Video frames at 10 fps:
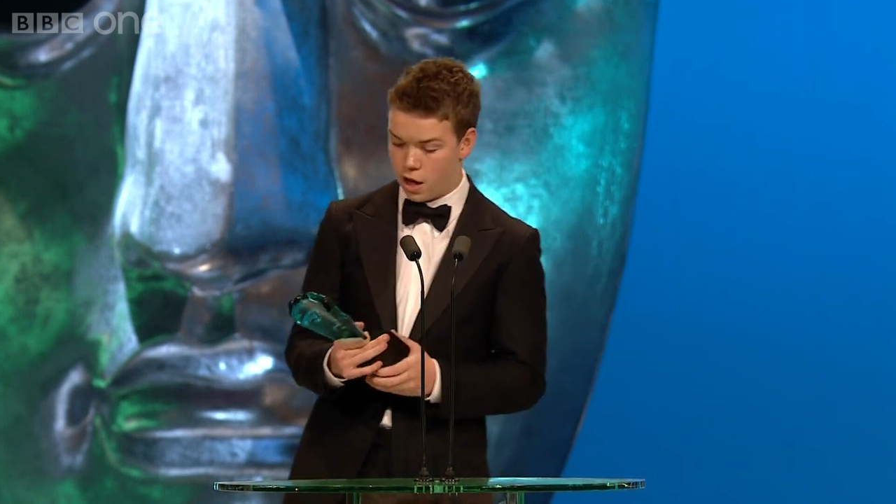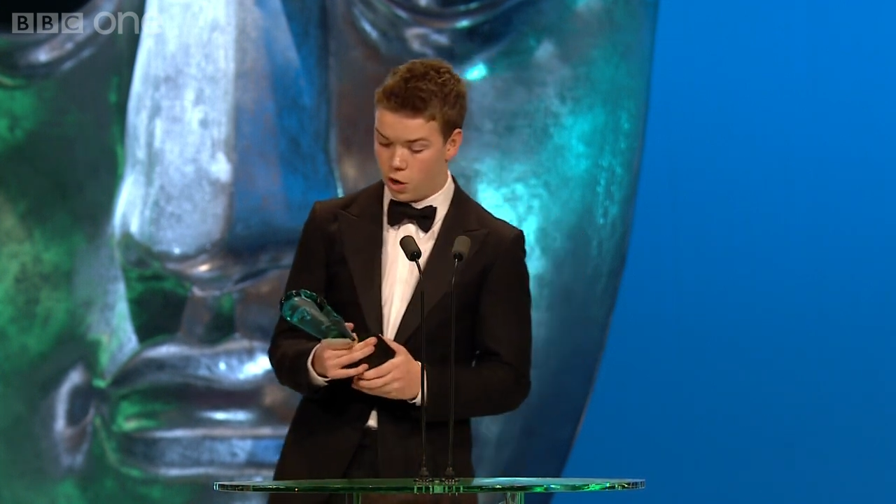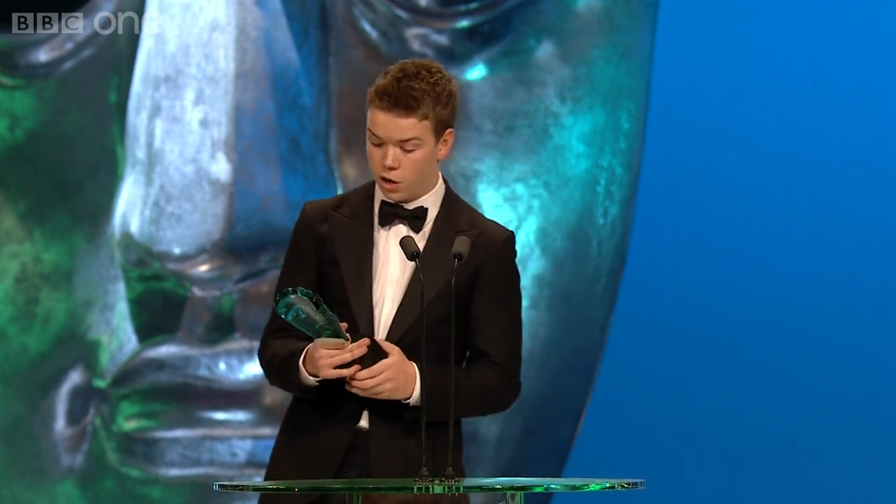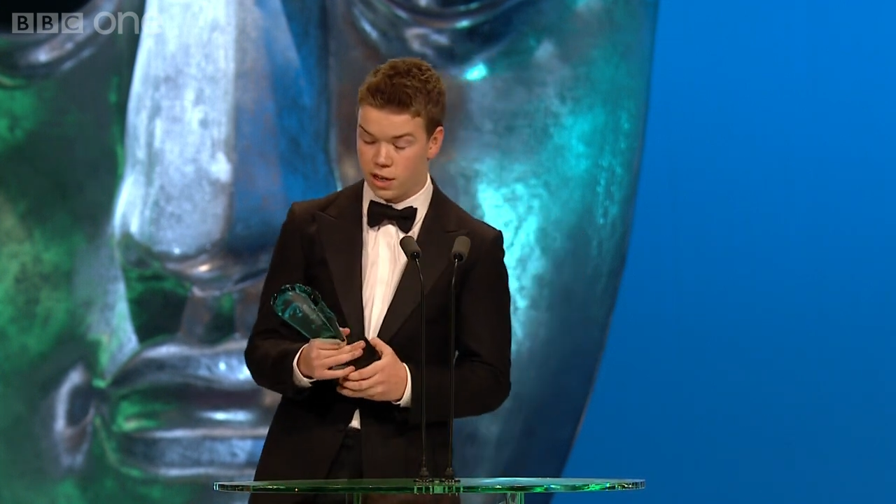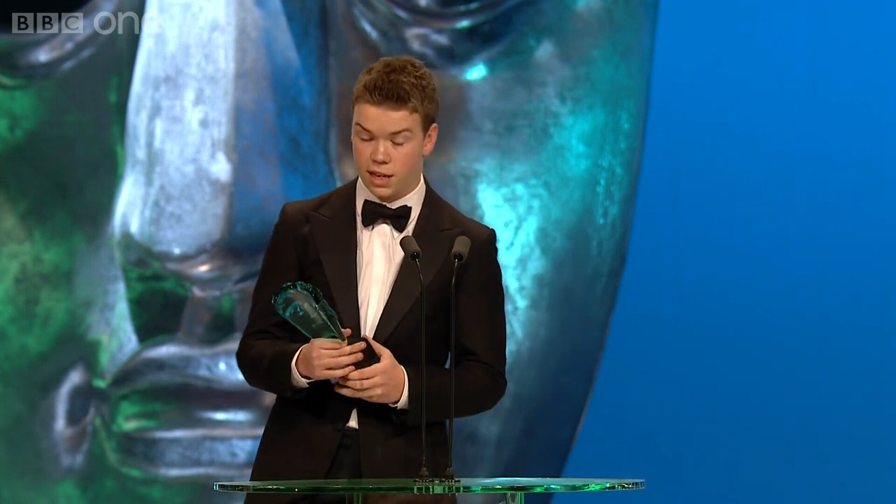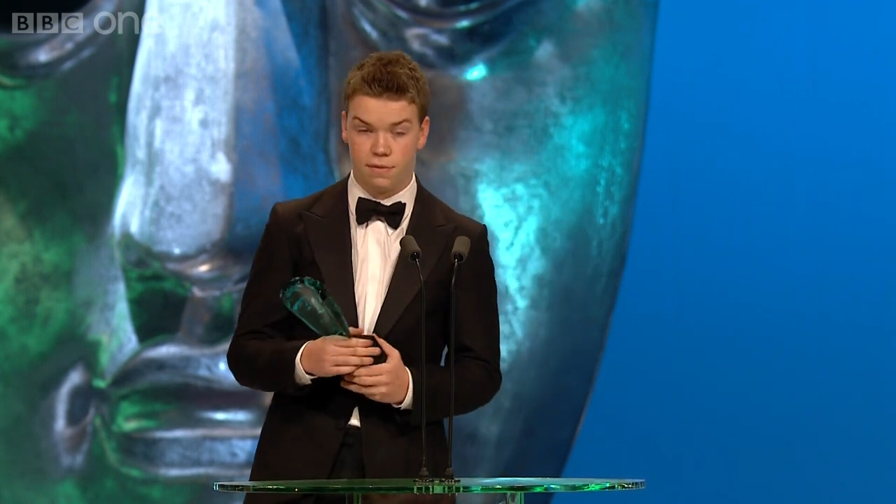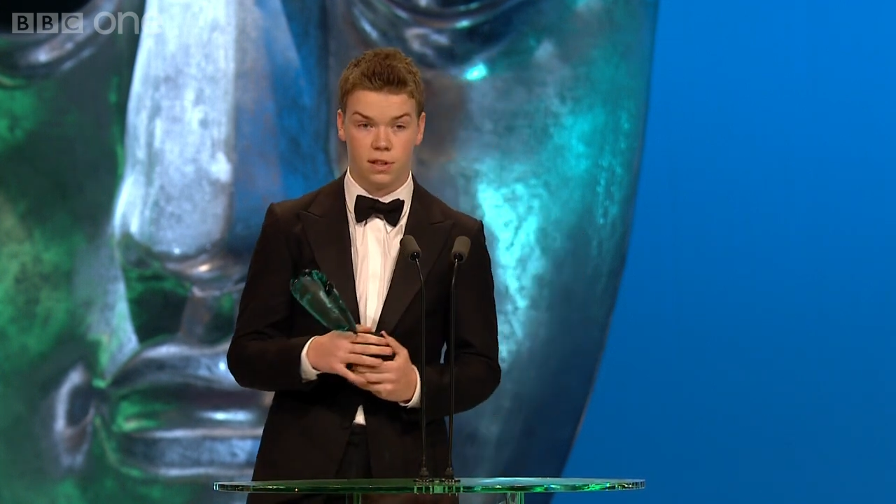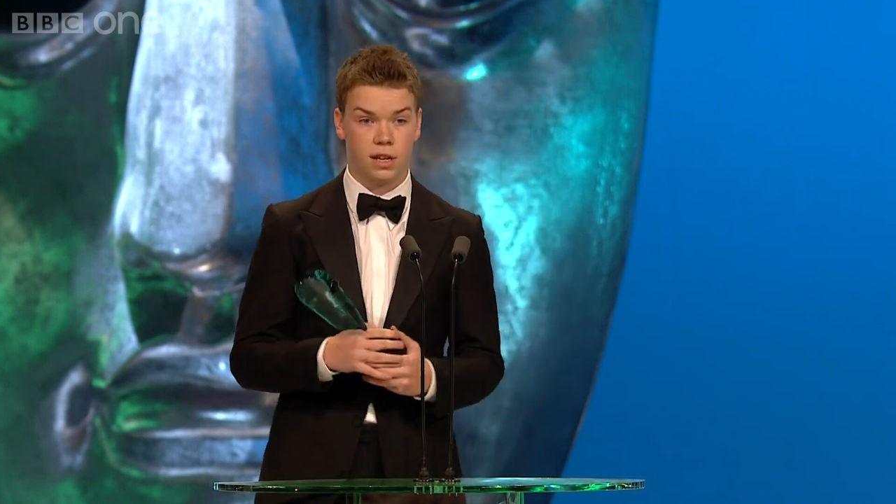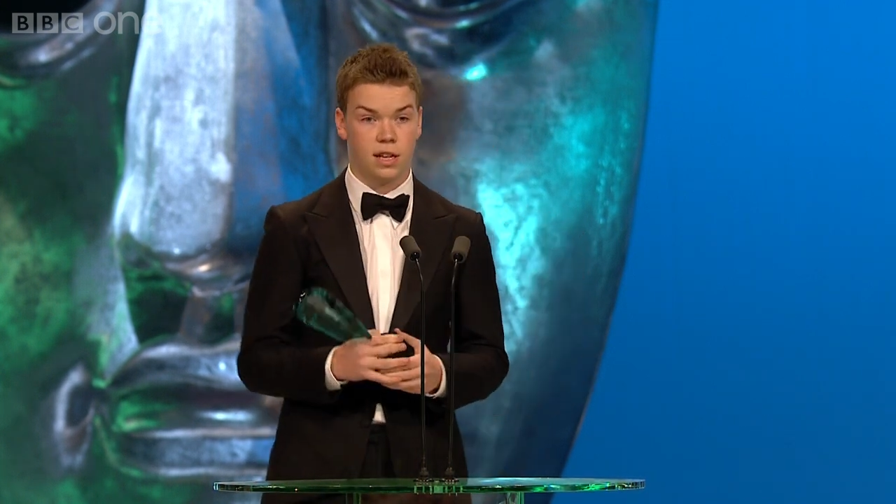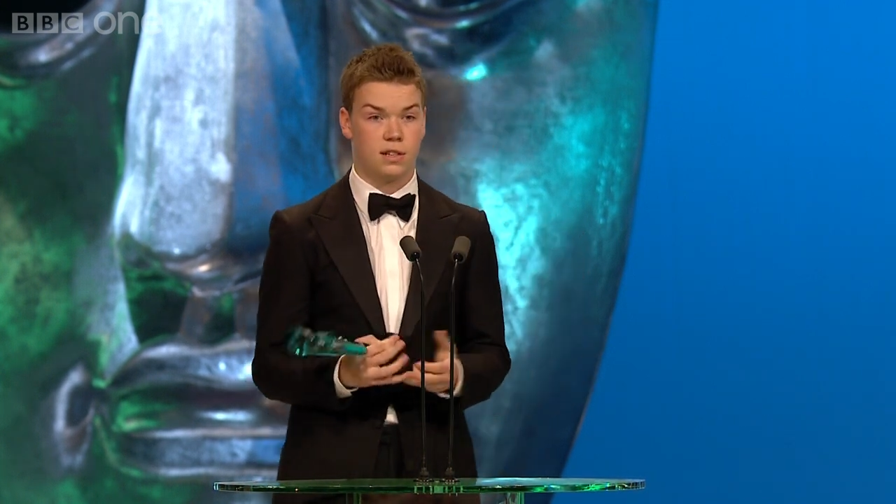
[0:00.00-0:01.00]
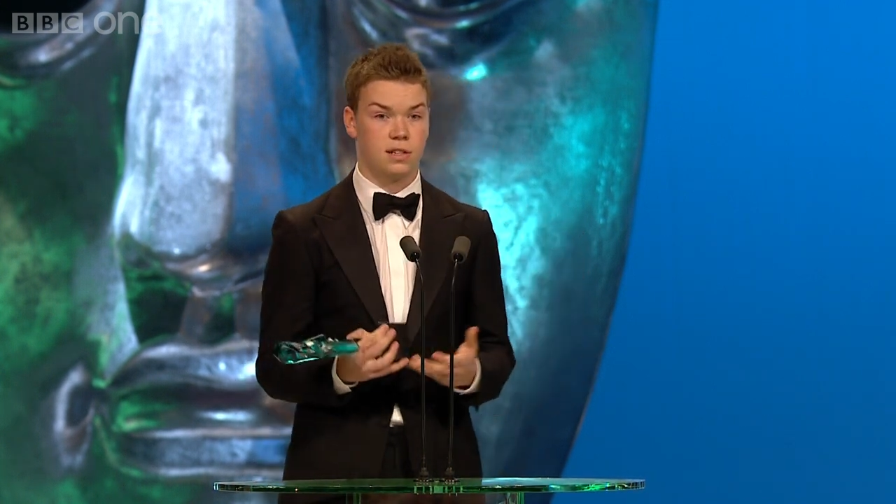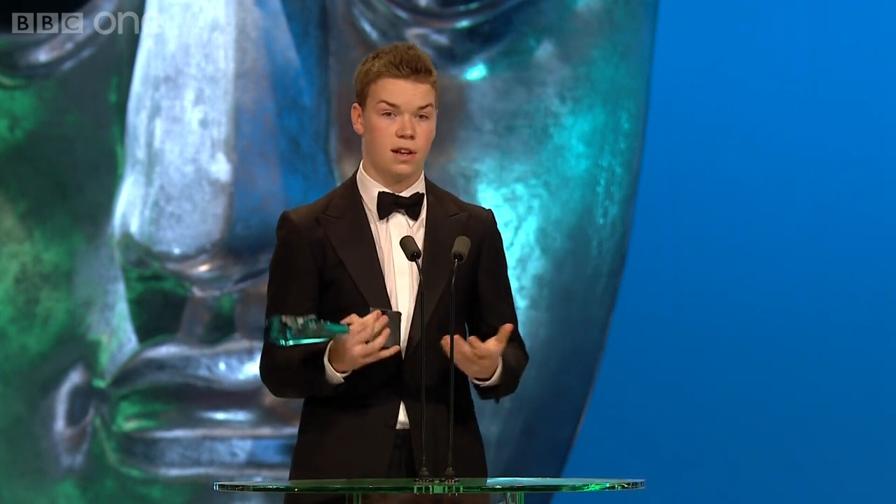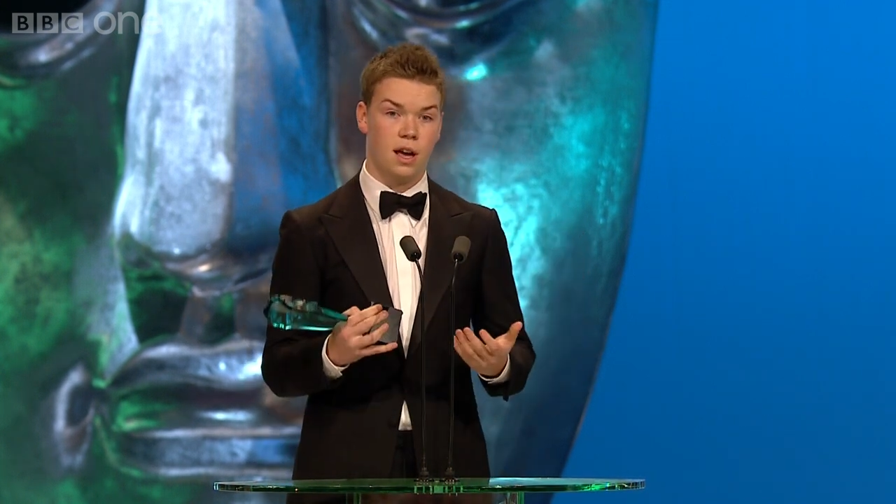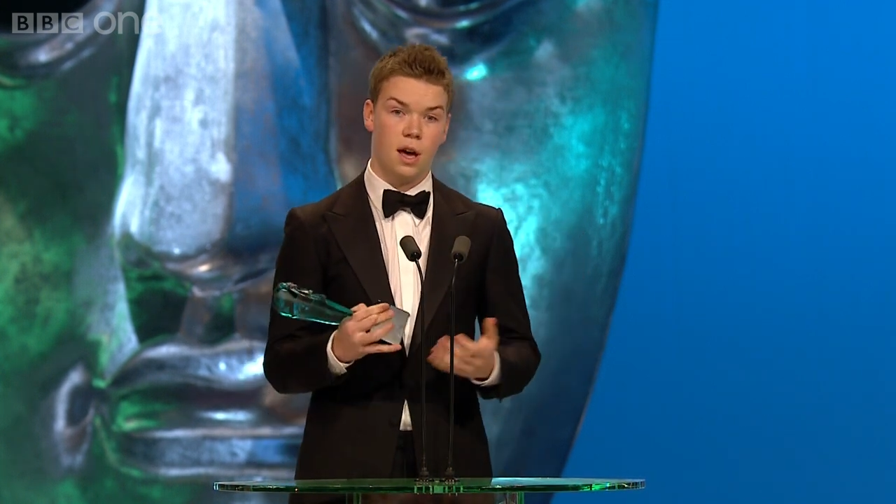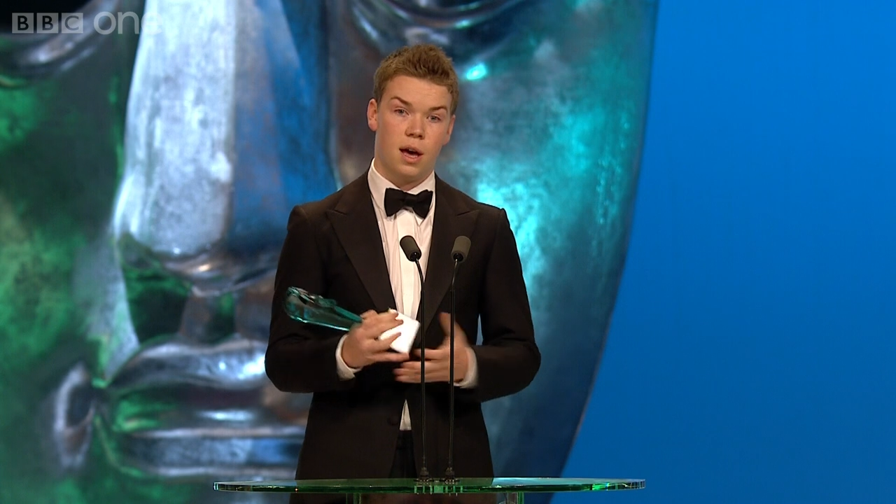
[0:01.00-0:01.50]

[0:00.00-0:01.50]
an honour given that it's